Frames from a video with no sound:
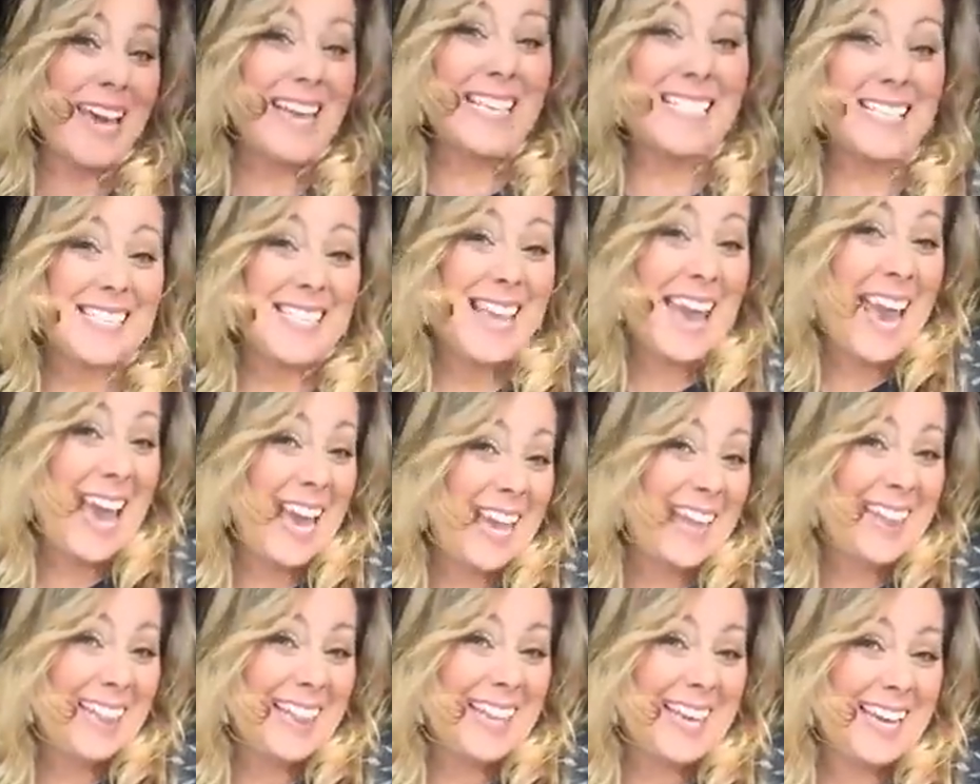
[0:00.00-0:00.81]
it's
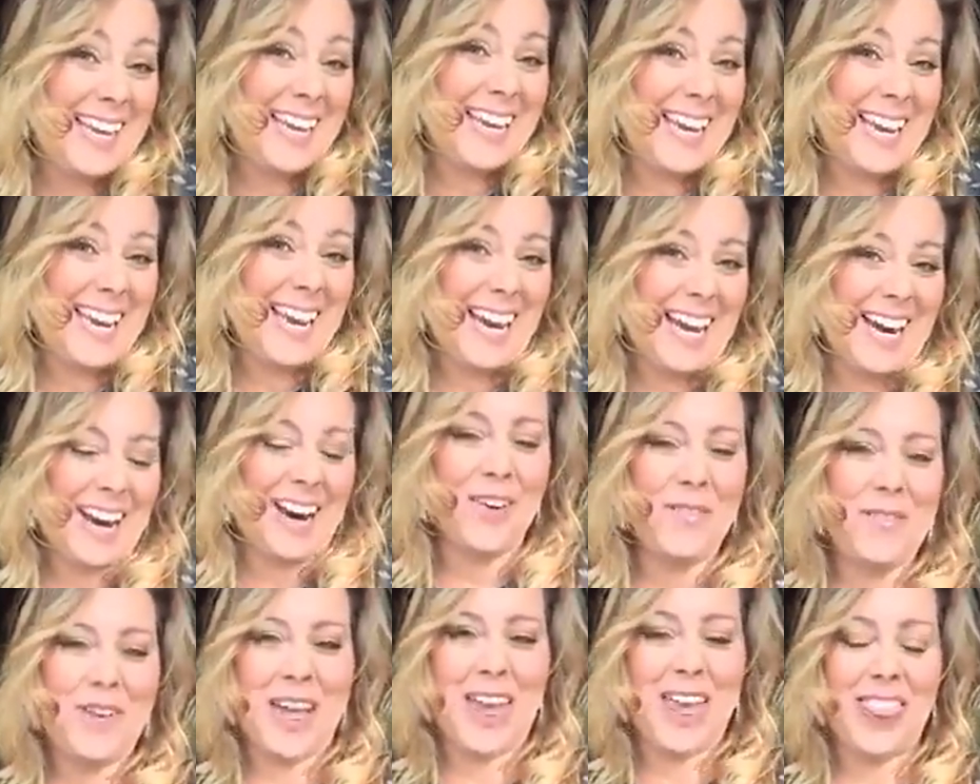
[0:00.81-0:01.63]
Haley
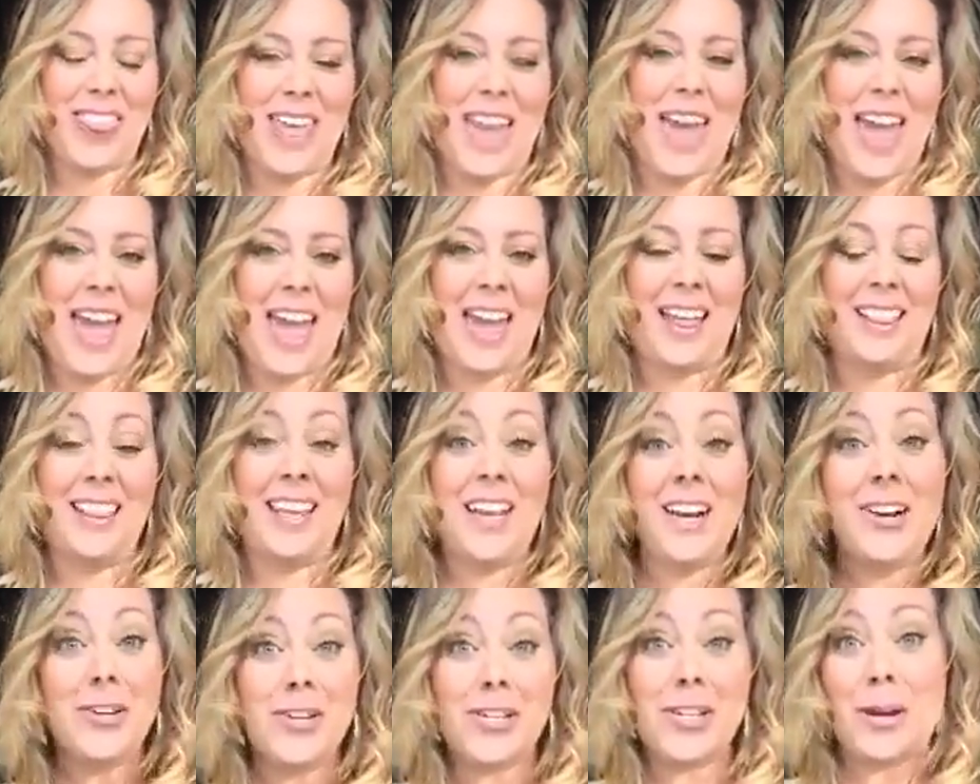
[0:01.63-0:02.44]
here with a
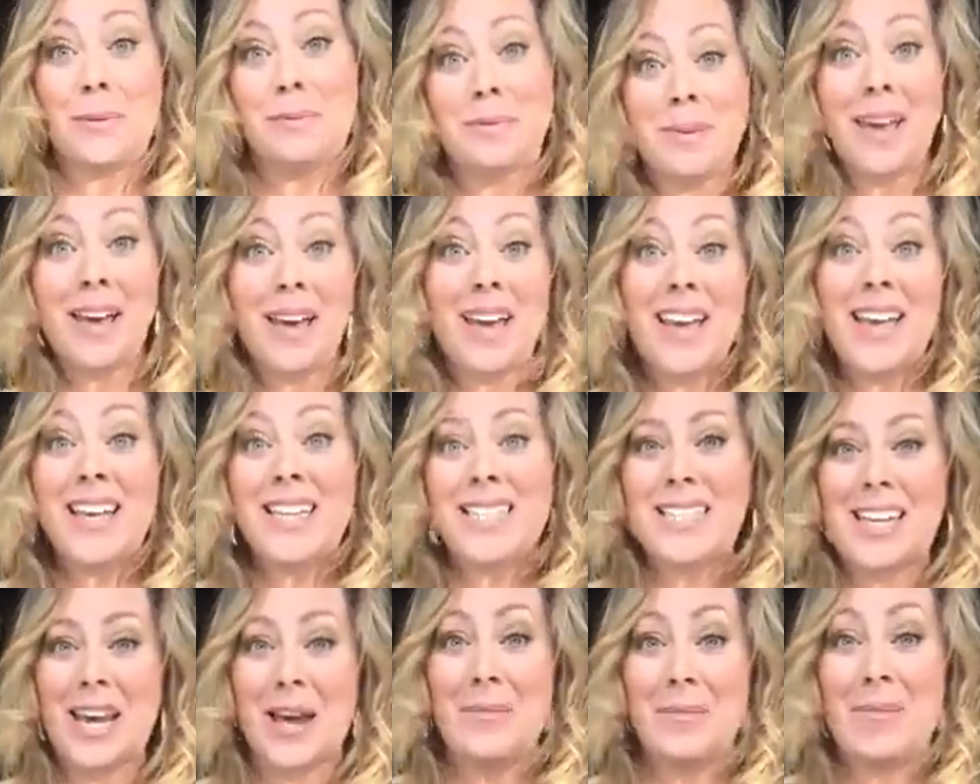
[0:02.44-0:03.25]
leadership
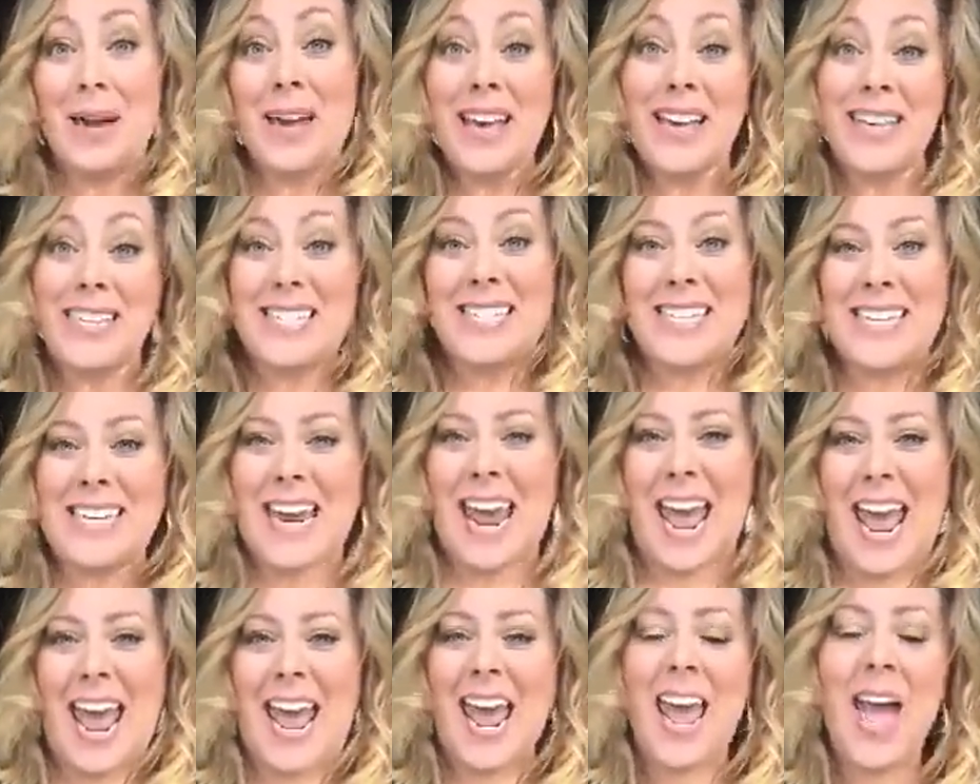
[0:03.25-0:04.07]
tip
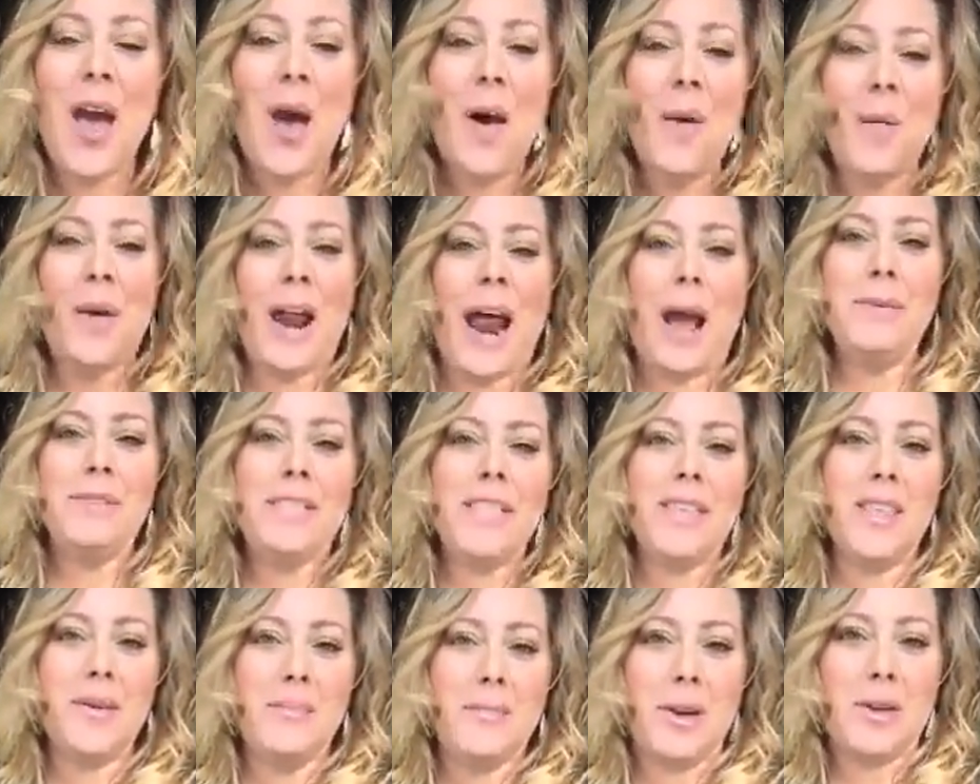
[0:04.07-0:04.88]
today. When I
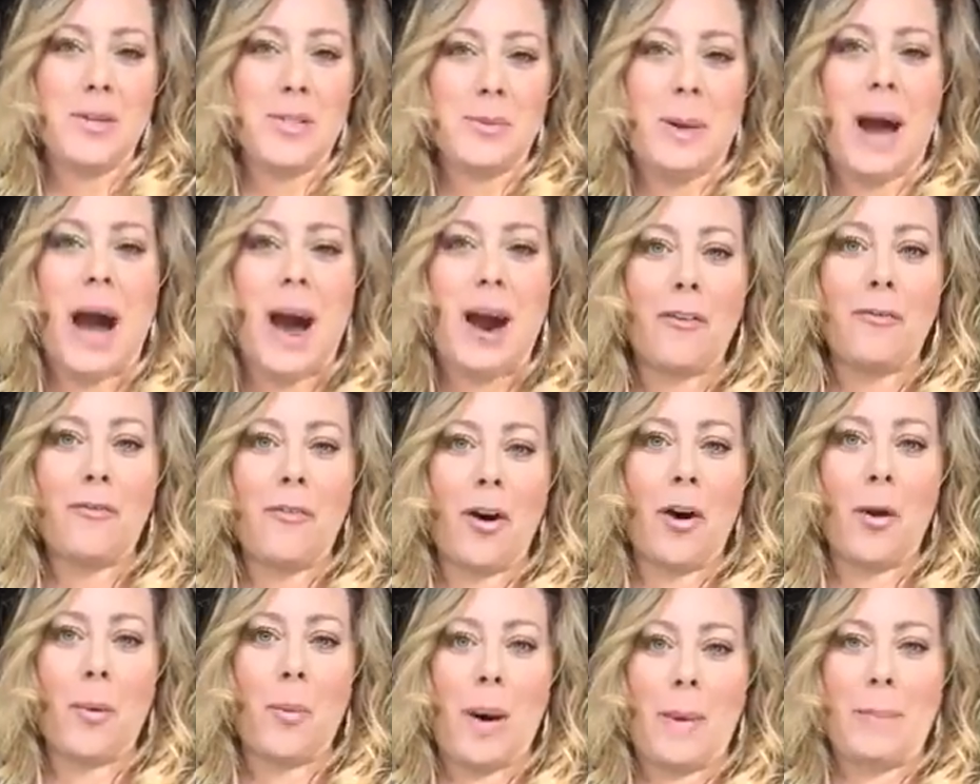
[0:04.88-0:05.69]
was at the Most
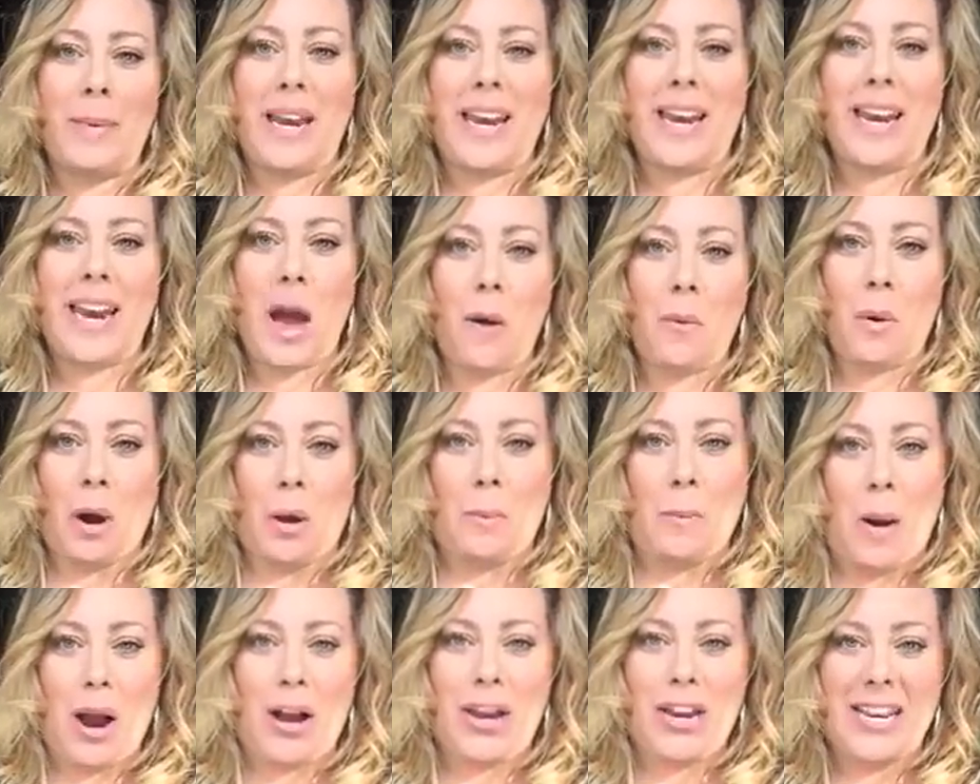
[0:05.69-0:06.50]
Powerful Women in
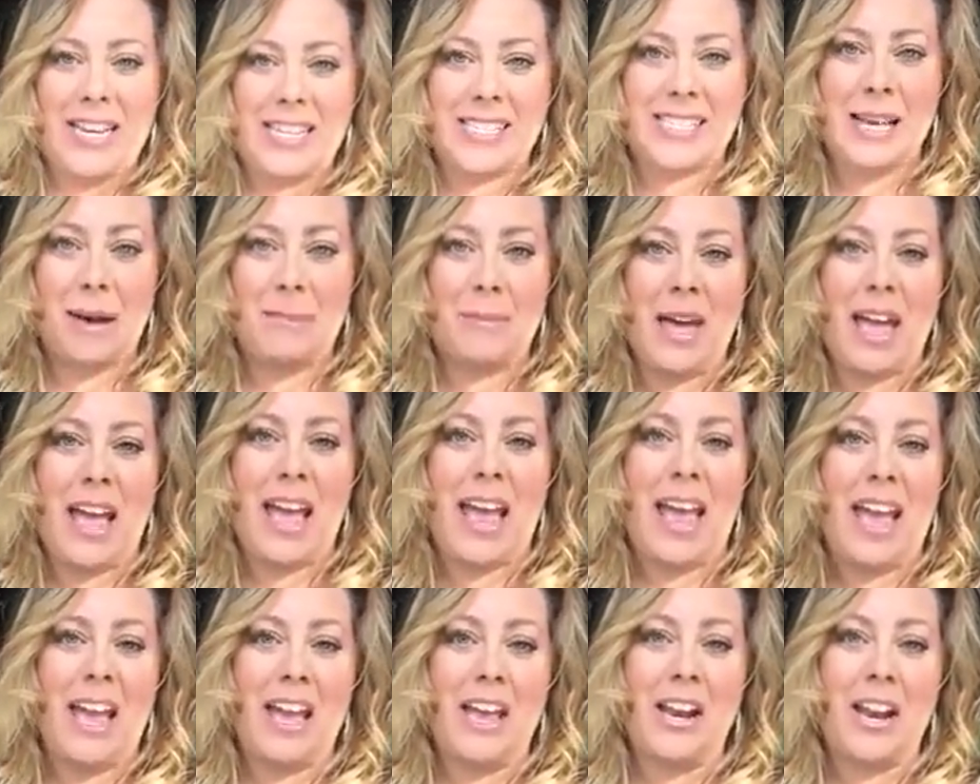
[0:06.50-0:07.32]
Network Marketing
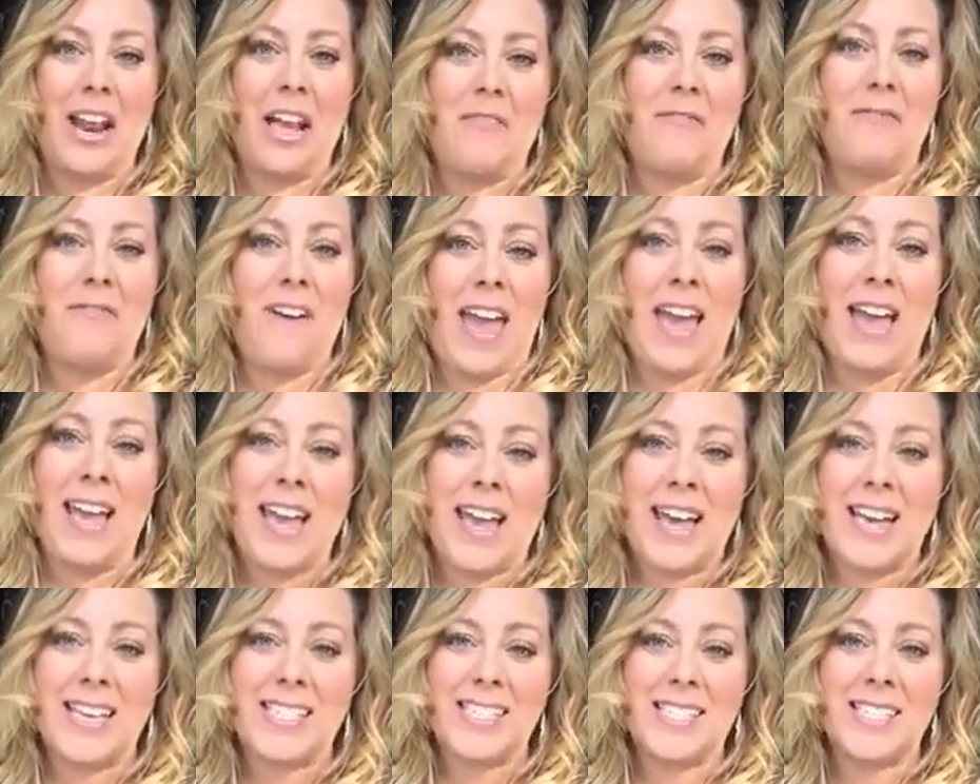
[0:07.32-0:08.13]
Summit in
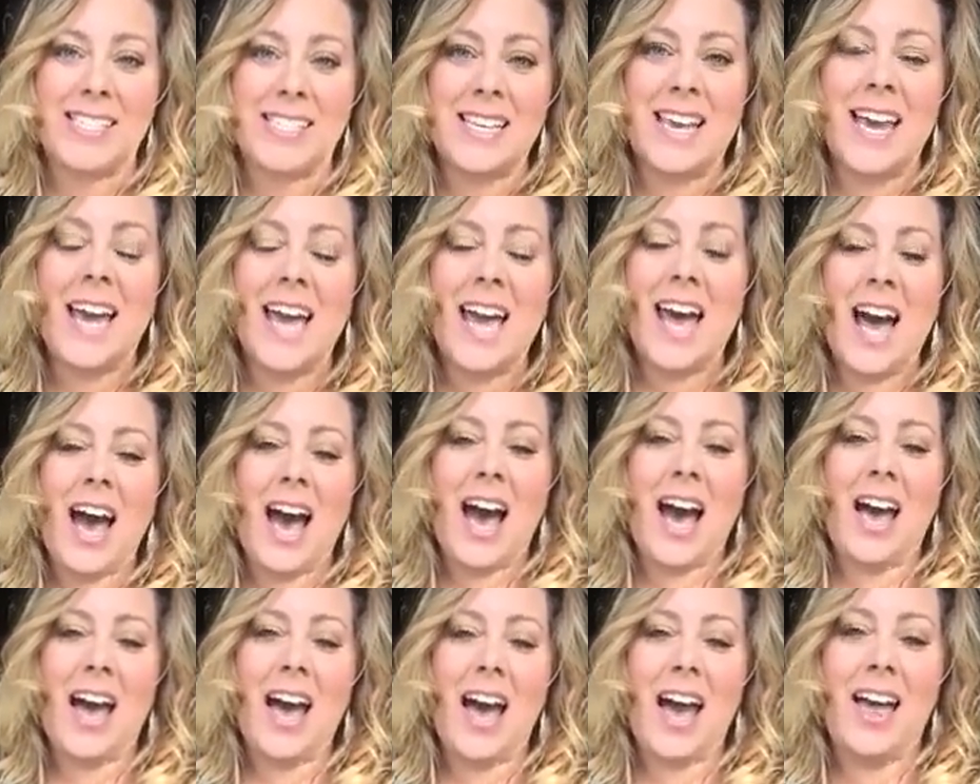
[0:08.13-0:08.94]
Vegas
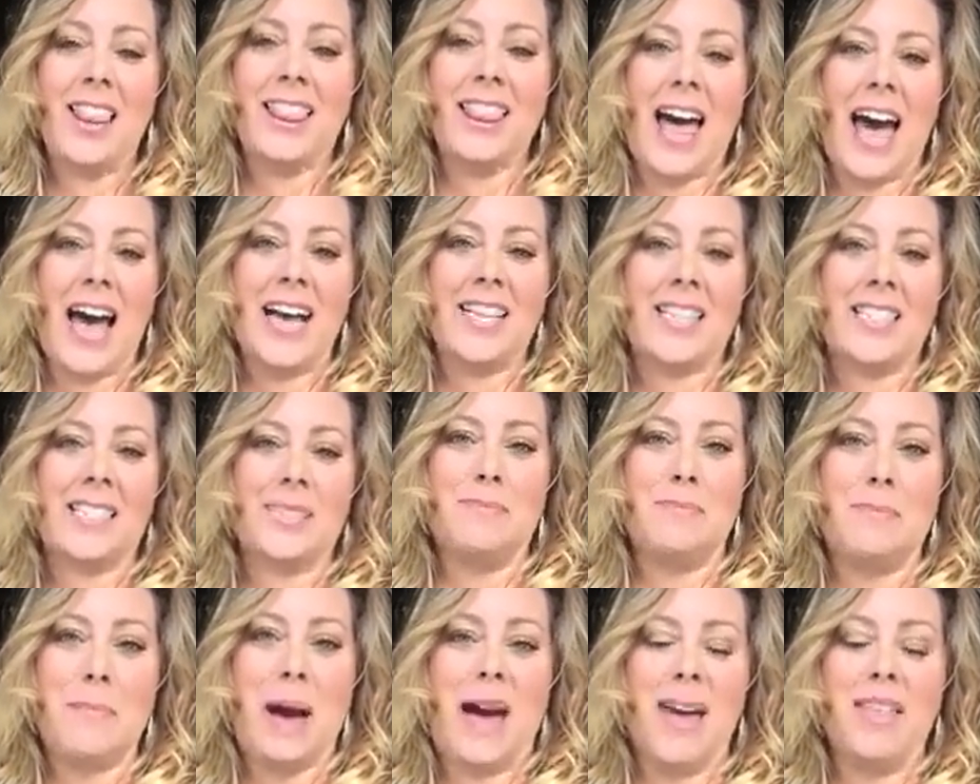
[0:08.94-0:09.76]

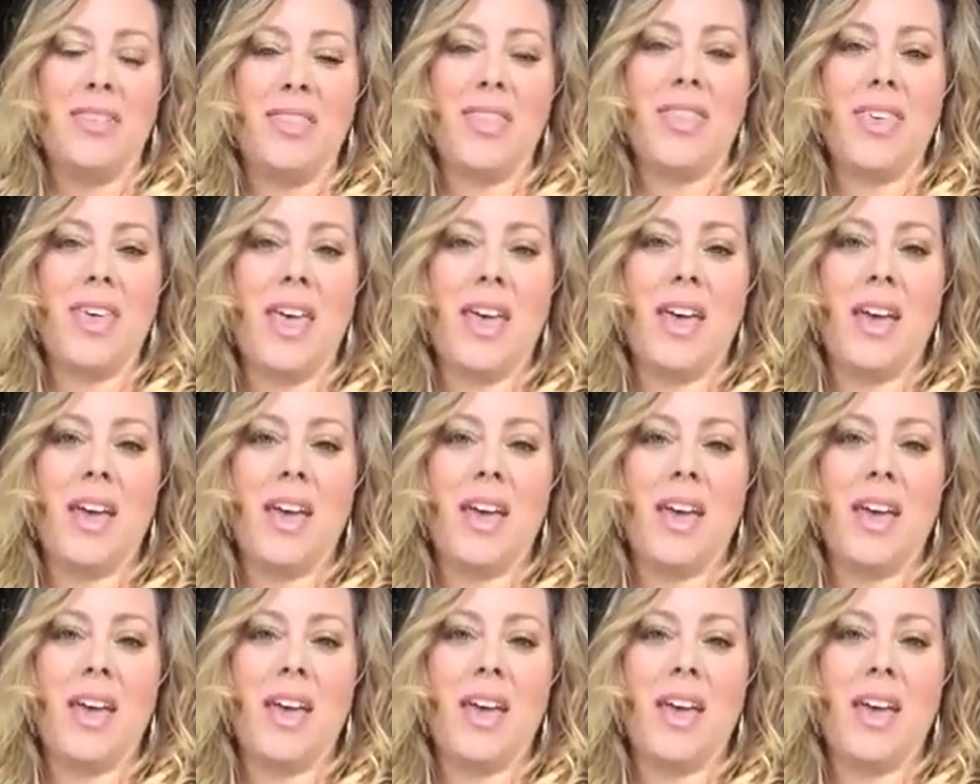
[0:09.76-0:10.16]
last month,